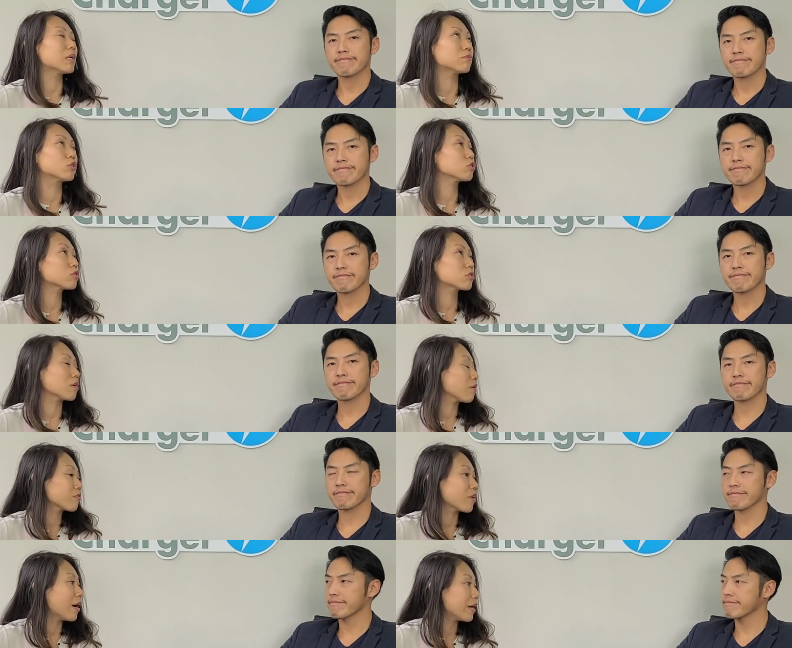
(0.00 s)
Speaker 1: I'm just
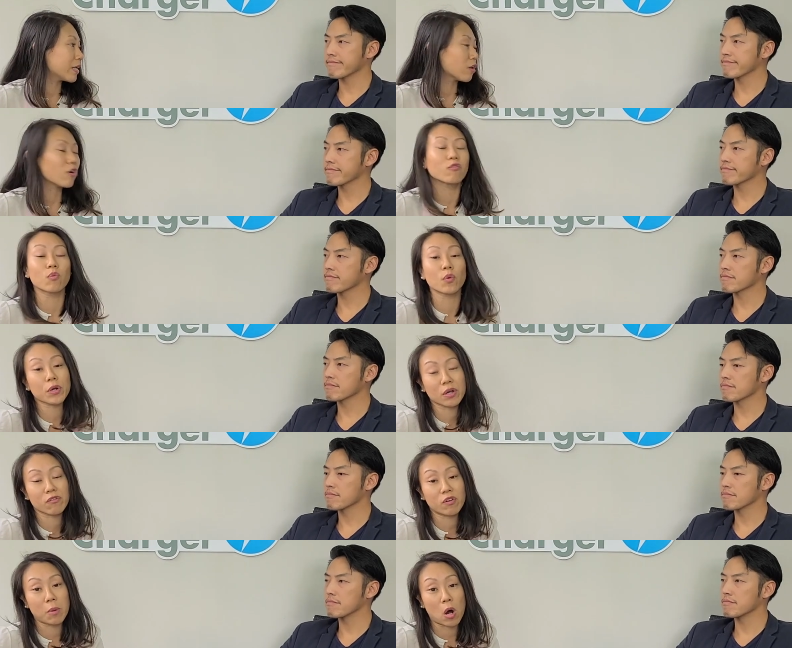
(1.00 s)
tired of working
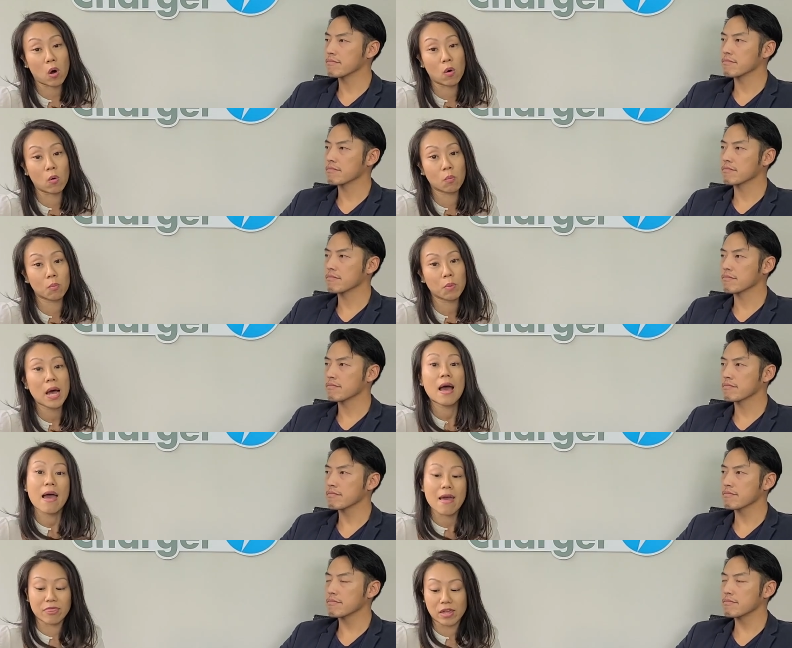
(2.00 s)
from home,
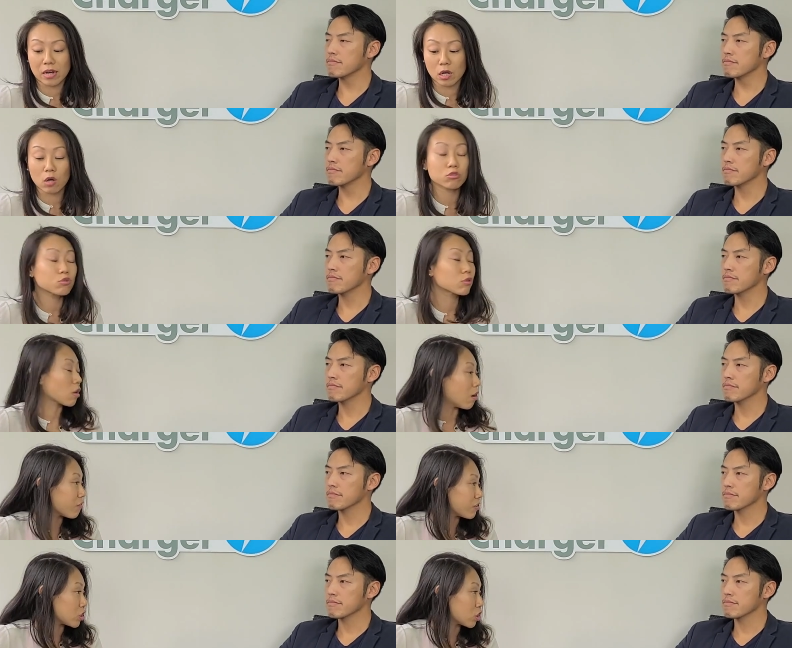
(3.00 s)
and then I go to a
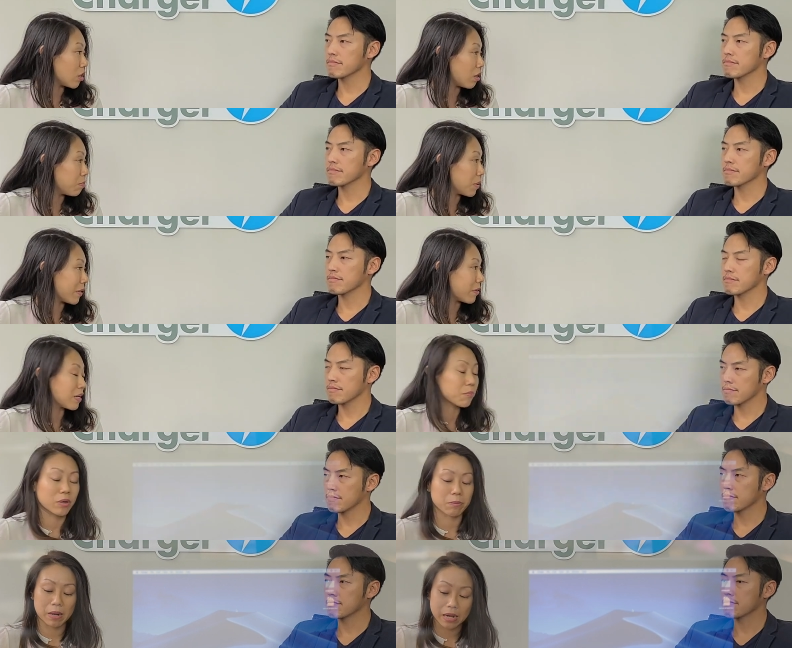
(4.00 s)
coffee shop, and then I bring my